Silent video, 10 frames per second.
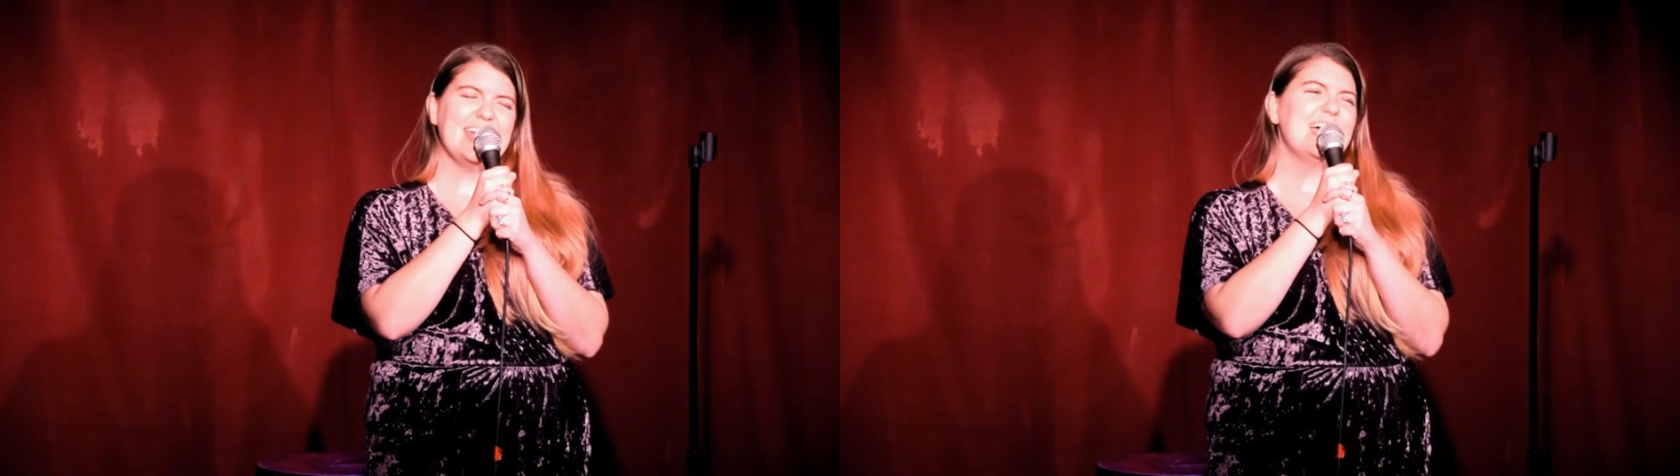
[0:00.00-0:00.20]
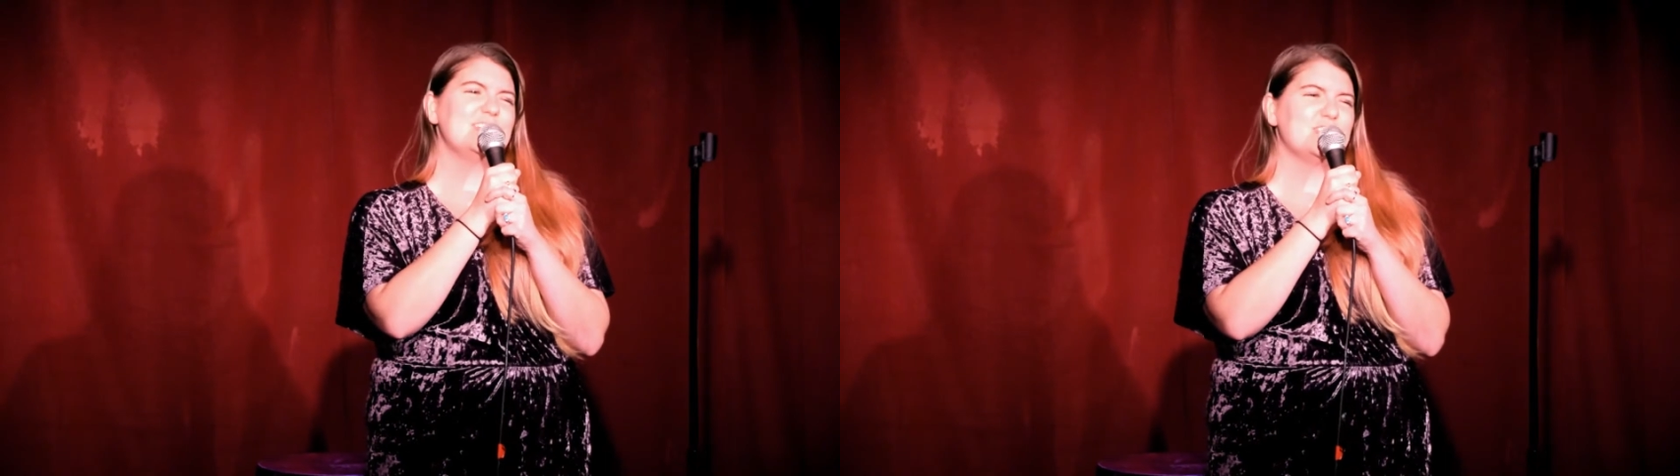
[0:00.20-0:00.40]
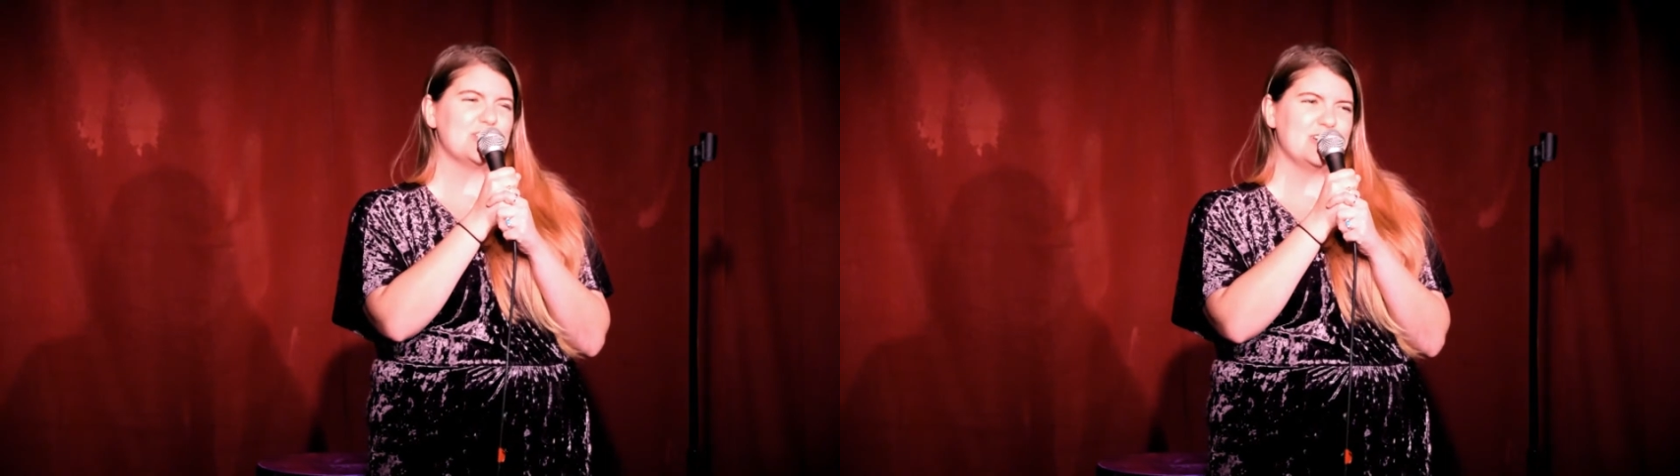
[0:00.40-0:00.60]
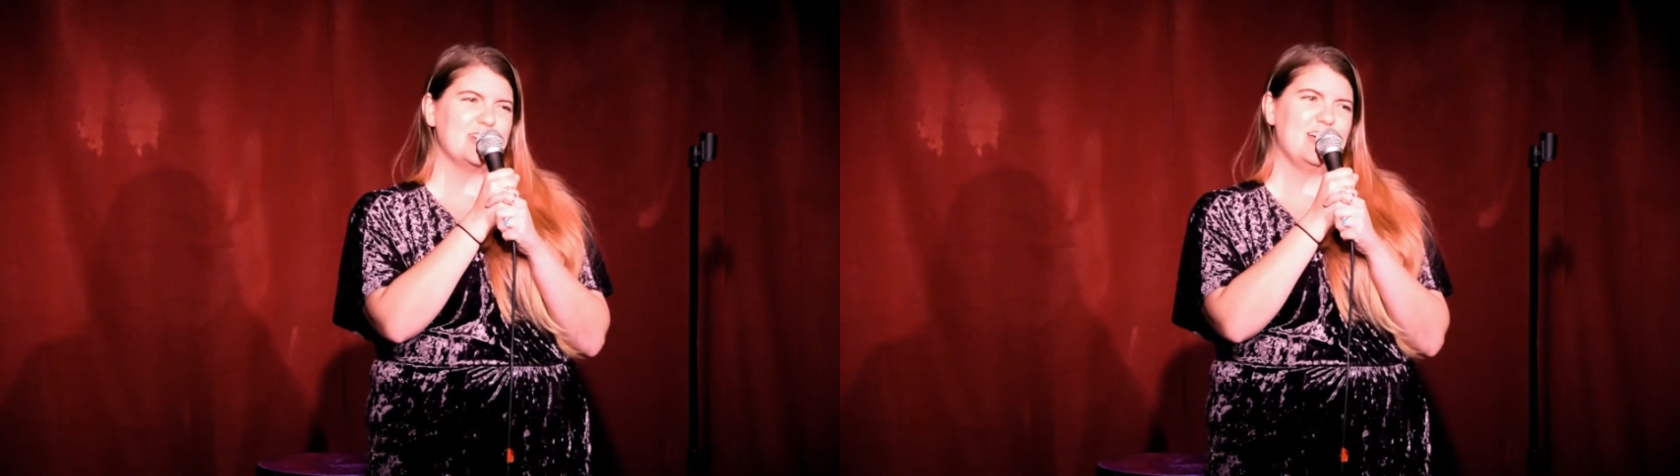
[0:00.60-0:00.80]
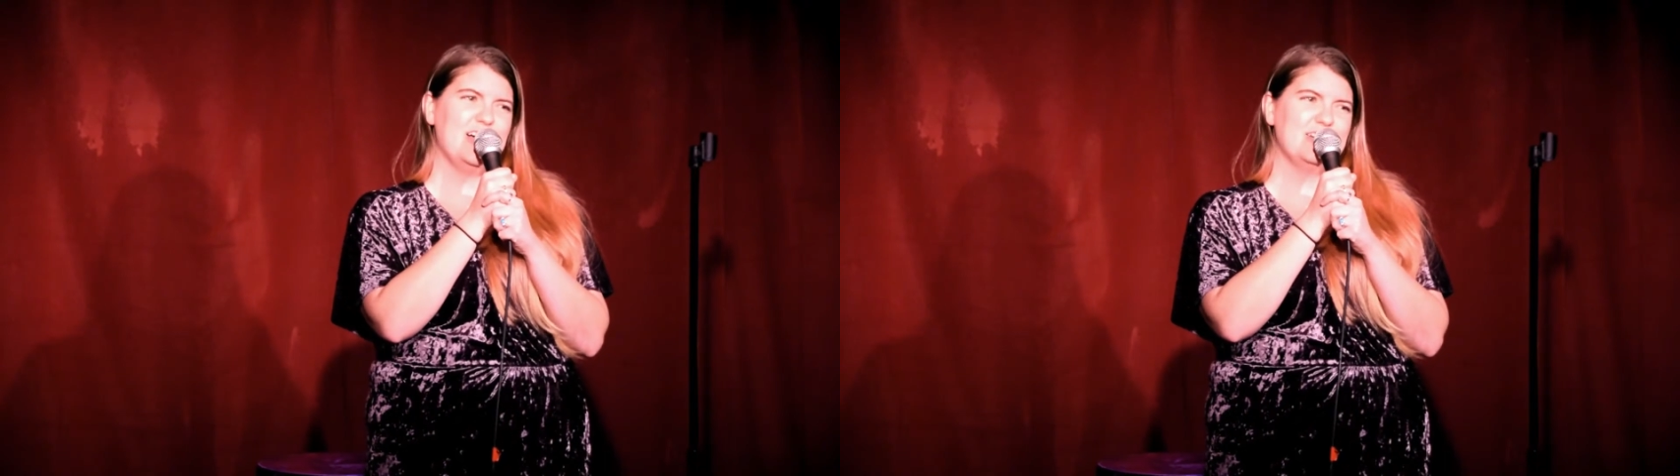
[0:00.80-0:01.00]
had to turn
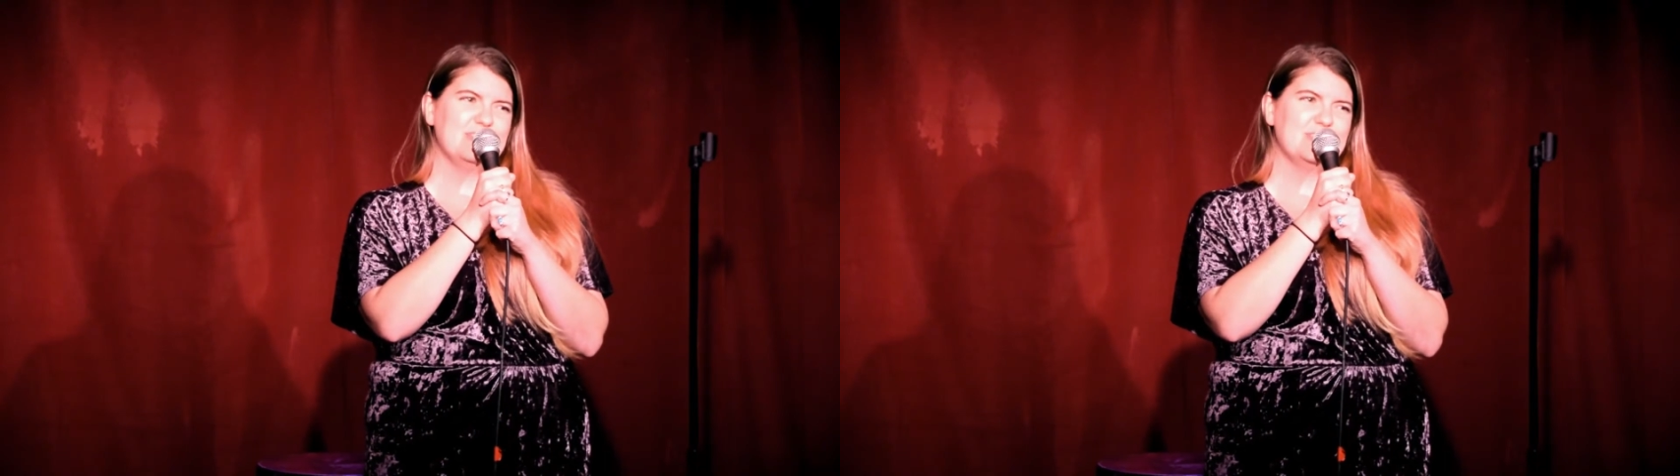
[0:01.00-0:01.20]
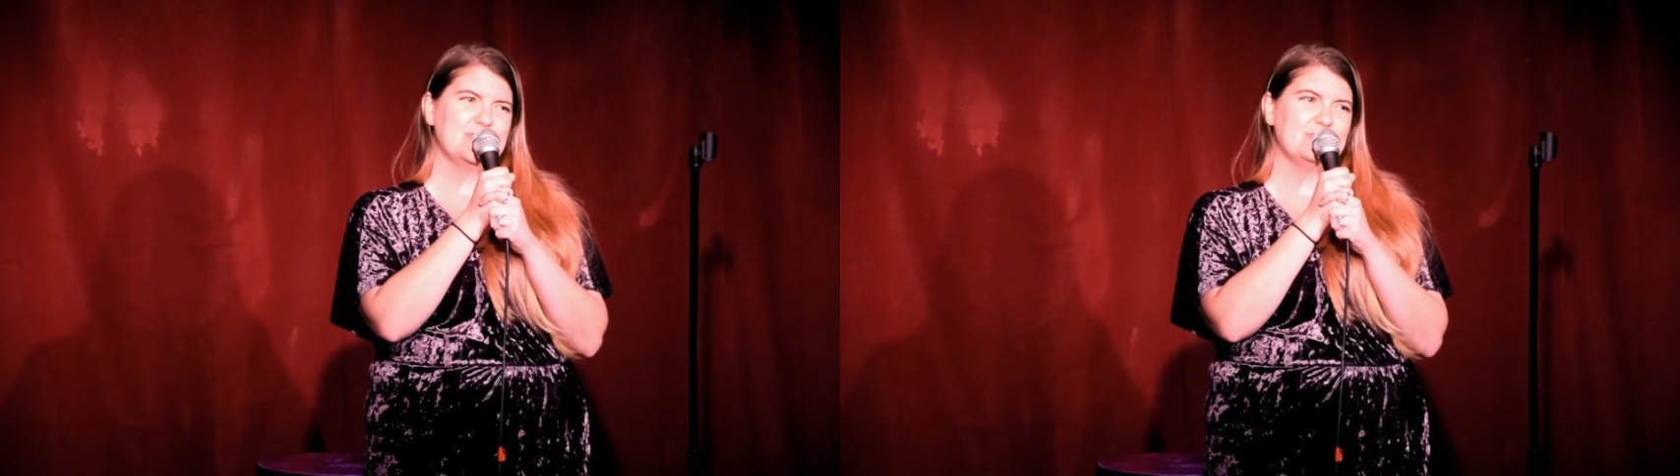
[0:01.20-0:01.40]
it off.